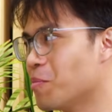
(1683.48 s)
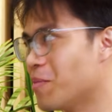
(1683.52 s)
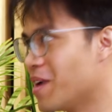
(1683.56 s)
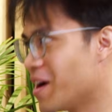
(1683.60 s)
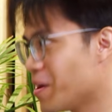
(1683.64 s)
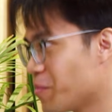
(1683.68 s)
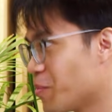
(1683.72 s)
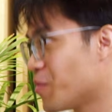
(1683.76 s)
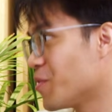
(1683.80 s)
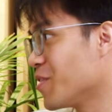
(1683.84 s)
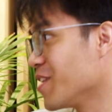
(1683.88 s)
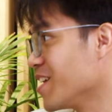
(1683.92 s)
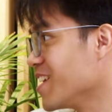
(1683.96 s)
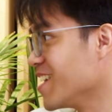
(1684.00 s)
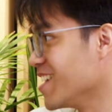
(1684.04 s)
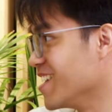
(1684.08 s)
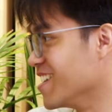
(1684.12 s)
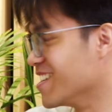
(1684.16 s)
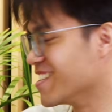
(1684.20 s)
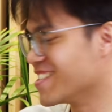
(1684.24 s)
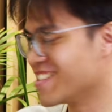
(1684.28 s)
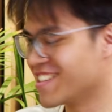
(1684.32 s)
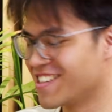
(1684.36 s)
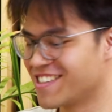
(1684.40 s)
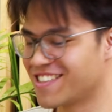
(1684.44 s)
my point
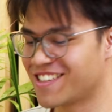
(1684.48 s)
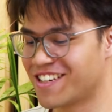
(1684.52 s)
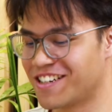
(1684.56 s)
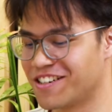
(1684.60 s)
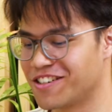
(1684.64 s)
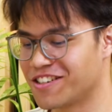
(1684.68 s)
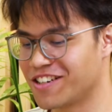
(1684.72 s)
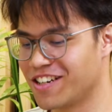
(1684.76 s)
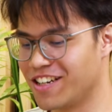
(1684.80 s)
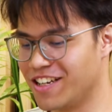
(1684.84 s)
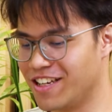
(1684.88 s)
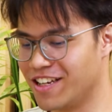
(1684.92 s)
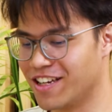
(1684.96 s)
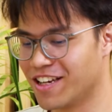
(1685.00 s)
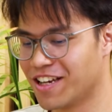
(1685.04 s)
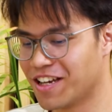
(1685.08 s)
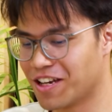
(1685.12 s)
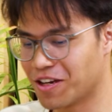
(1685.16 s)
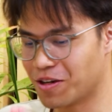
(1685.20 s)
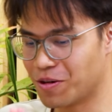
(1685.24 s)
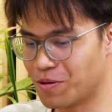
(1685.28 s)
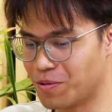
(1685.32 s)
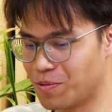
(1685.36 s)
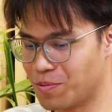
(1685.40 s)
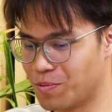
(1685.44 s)
is essentially
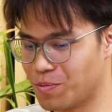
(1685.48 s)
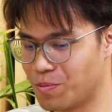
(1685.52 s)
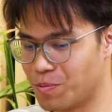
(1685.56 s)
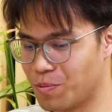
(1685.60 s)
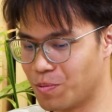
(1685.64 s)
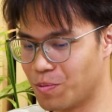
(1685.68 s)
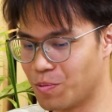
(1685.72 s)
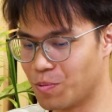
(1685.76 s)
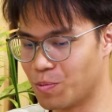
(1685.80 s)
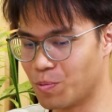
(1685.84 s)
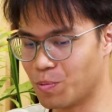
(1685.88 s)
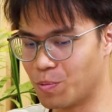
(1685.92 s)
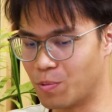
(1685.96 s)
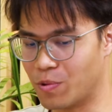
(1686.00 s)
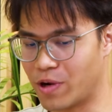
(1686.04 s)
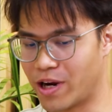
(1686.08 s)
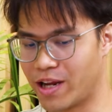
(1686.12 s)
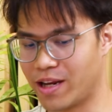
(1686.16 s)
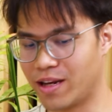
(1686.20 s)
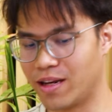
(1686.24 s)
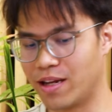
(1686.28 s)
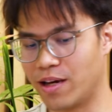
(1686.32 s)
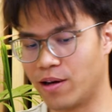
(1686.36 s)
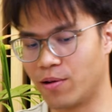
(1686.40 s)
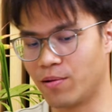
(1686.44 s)

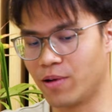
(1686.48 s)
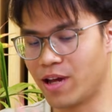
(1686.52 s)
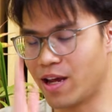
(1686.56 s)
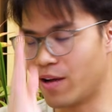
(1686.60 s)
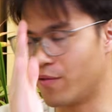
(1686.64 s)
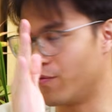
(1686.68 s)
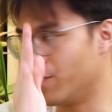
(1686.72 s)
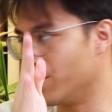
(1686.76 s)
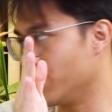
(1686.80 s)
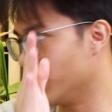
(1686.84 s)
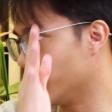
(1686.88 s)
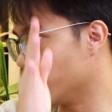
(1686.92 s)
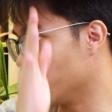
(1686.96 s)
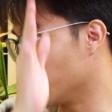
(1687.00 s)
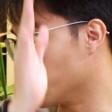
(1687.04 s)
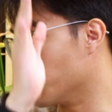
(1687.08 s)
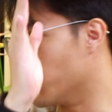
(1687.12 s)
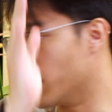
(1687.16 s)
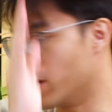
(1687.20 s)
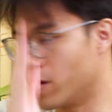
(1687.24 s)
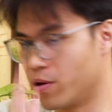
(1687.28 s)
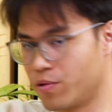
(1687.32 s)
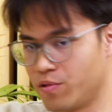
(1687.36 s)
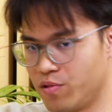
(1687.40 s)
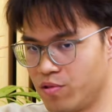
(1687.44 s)
write down everything
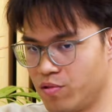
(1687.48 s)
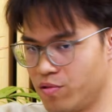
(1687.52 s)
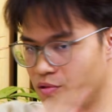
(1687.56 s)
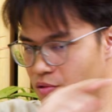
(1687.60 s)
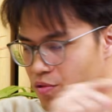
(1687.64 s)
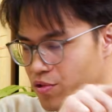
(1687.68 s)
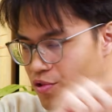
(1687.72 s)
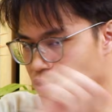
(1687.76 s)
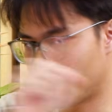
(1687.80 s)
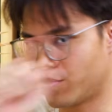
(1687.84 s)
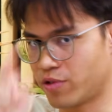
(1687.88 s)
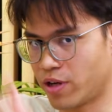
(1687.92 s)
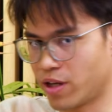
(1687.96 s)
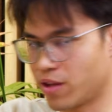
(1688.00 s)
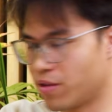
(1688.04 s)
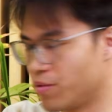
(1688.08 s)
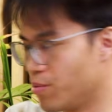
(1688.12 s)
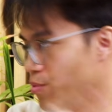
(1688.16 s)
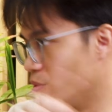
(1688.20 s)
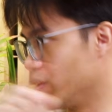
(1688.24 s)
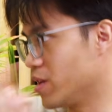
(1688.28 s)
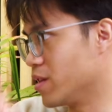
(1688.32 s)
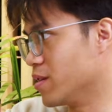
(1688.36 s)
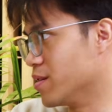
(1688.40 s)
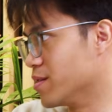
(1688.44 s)
about you, your strengths,
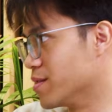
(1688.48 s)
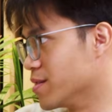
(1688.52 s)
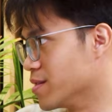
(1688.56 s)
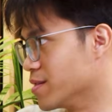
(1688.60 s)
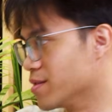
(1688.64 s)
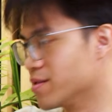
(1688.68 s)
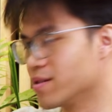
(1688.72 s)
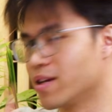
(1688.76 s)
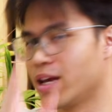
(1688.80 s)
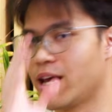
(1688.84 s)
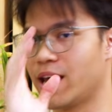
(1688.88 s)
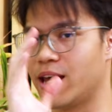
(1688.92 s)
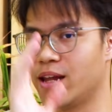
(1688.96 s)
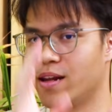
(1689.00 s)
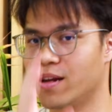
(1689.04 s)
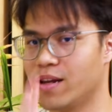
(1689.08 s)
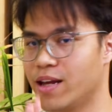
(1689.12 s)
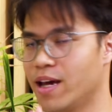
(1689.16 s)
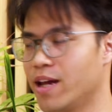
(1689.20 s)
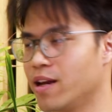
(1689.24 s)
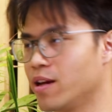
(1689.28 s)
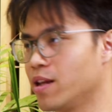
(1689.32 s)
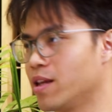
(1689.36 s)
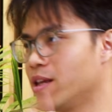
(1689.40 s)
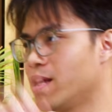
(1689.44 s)
weaknesses, and
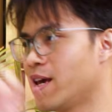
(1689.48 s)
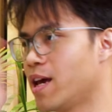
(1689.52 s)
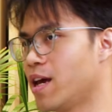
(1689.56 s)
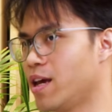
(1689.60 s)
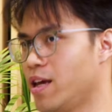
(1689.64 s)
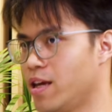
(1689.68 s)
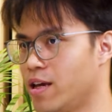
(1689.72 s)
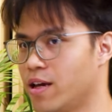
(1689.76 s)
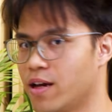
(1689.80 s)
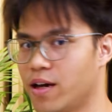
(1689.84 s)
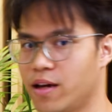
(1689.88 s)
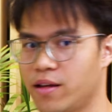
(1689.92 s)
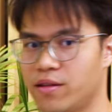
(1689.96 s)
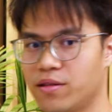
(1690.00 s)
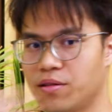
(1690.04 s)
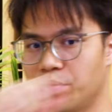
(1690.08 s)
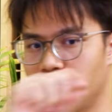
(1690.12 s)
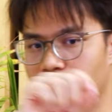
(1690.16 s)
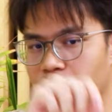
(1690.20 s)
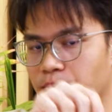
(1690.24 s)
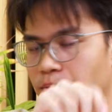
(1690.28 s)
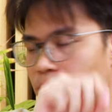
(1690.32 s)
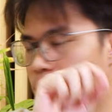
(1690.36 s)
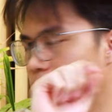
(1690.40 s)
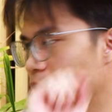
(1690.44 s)
then get AI to
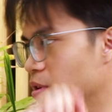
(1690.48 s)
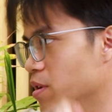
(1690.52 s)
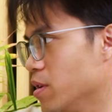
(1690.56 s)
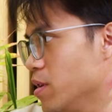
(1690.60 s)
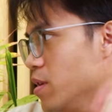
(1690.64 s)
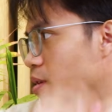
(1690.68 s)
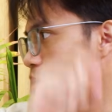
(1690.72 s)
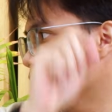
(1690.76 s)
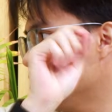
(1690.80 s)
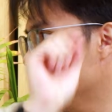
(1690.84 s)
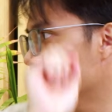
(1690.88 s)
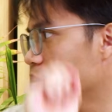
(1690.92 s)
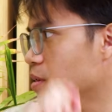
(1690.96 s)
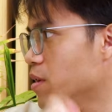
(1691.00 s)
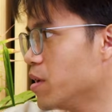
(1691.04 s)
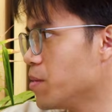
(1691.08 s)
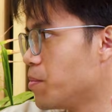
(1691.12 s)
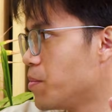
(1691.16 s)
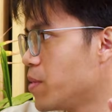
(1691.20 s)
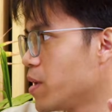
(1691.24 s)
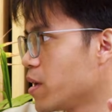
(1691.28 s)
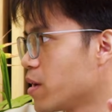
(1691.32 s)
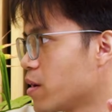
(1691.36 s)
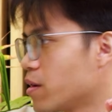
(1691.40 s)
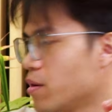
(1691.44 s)

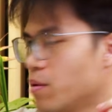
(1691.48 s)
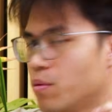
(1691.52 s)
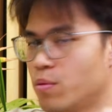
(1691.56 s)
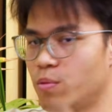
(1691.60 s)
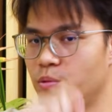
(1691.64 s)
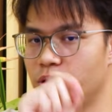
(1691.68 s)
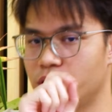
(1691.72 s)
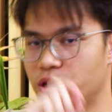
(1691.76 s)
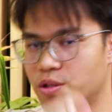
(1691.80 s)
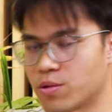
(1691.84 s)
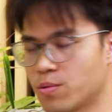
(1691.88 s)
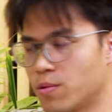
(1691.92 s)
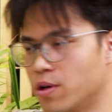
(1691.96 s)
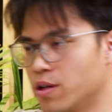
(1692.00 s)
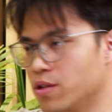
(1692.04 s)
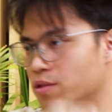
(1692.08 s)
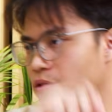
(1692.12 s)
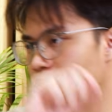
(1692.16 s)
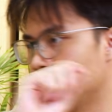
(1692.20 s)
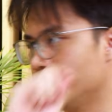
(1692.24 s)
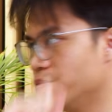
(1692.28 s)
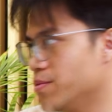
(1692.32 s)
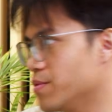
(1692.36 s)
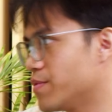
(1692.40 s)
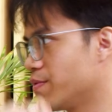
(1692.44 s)
nitpick which one
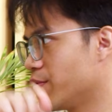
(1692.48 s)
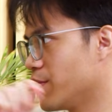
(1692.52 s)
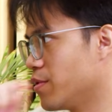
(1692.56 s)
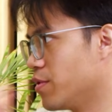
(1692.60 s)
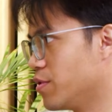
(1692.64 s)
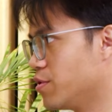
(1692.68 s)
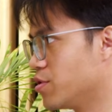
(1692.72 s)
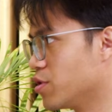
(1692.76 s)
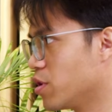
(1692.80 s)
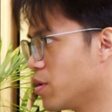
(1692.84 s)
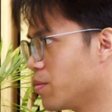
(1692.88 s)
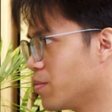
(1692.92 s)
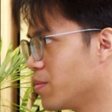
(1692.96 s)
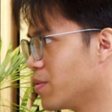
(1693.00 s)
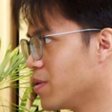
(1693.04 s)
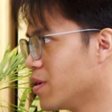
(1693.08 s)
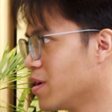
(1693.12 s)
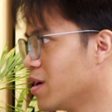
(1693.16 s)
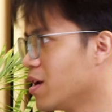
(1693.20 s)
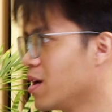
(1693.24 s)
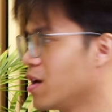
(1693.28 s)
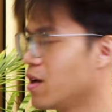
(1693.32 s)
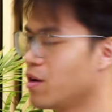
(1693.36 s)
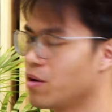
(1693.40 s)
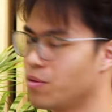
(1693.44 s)
suits for the job.
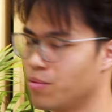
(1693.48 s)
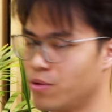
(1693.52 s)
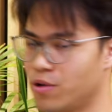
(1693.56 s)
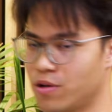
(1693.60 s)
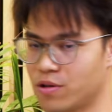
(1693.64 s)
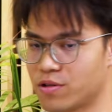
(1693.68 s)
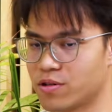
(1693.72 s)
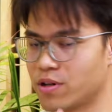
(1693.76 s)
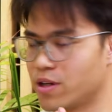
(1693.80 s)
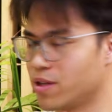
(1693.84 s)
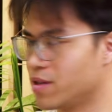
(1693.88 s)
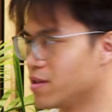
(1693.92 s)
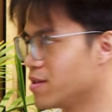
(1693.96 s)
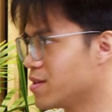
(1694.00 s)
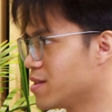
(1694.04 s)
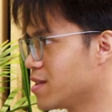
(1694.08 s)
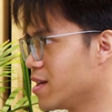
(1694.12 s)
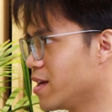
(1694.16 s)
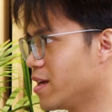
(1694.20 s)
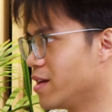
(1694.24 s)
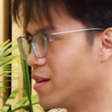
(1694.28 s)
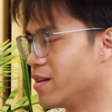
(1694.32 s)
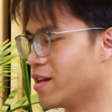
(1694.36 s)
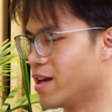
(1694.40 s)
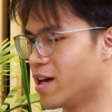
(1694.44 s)
I'm not trying to
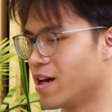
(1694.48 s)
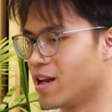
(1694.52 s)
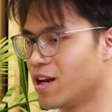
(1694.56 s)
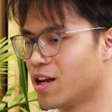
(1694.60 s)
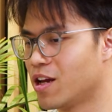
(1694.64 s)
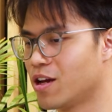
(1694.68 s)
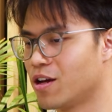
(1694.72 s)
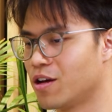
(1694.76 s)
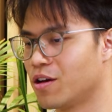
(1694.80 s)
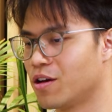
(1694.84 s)
say that